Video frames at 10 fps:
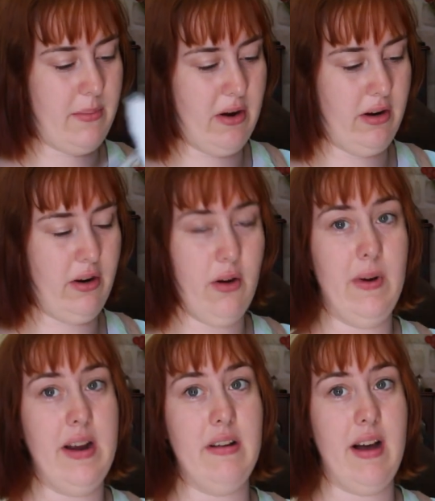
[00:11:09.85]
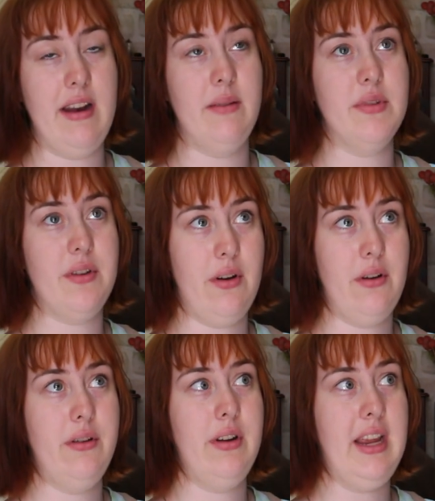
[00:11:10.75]
American Girl brand items
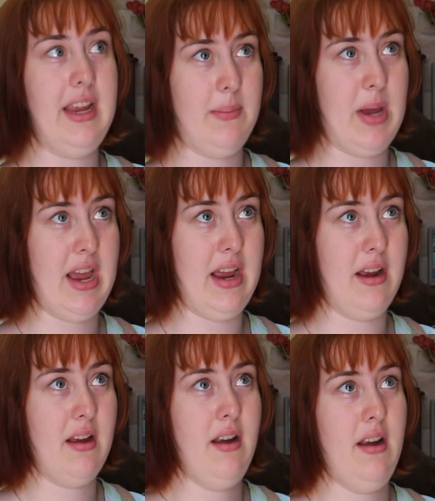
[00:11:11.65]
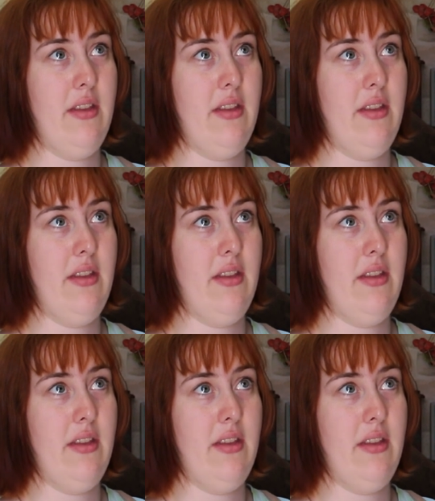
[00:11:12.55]
on eBay